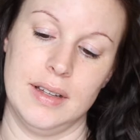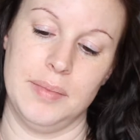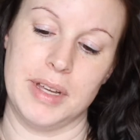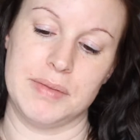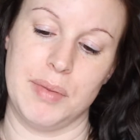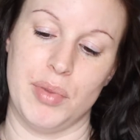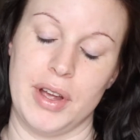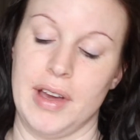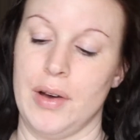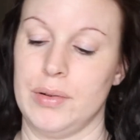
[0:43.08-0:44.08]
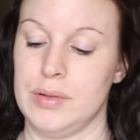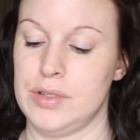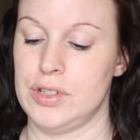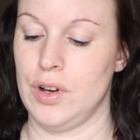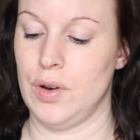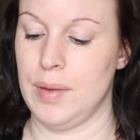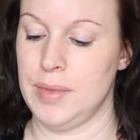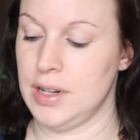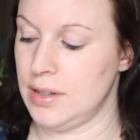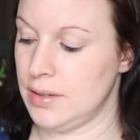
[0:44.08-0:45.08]
makes me break out. So I'm
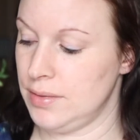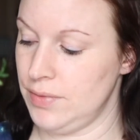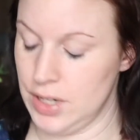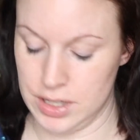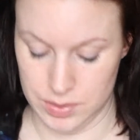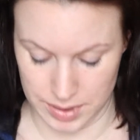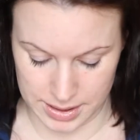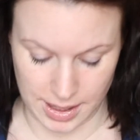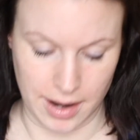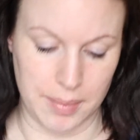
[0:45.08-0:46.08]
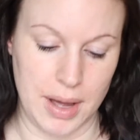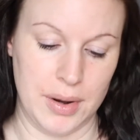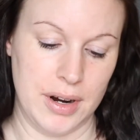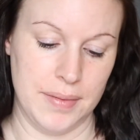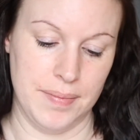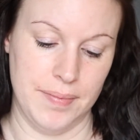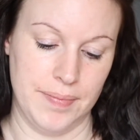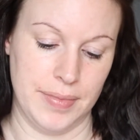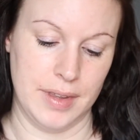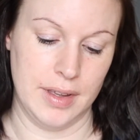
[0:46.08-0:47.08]
going to finish with a setting powder.
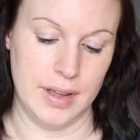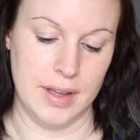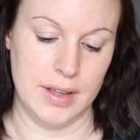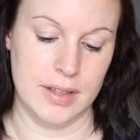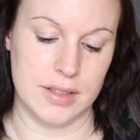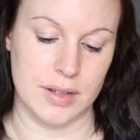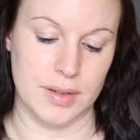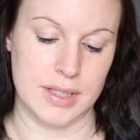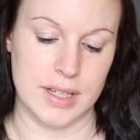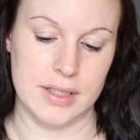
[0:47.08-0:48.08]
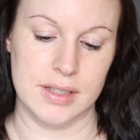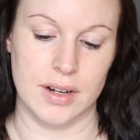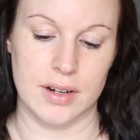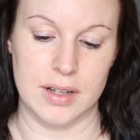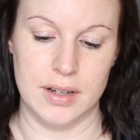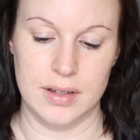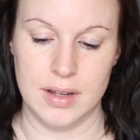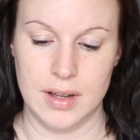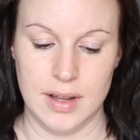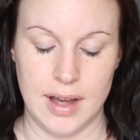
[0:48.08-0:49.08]
So let's get started.
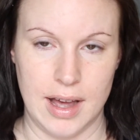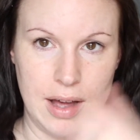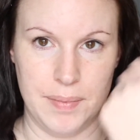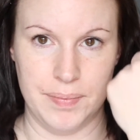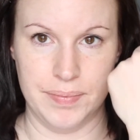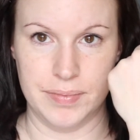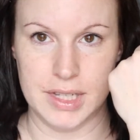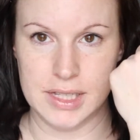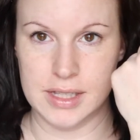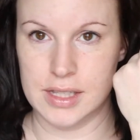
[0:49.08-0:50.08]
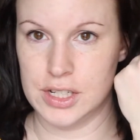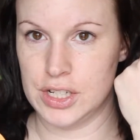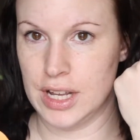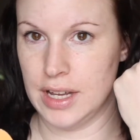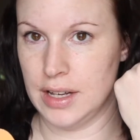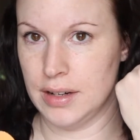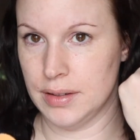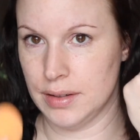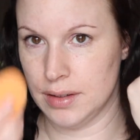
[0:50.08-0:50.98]
This is the shade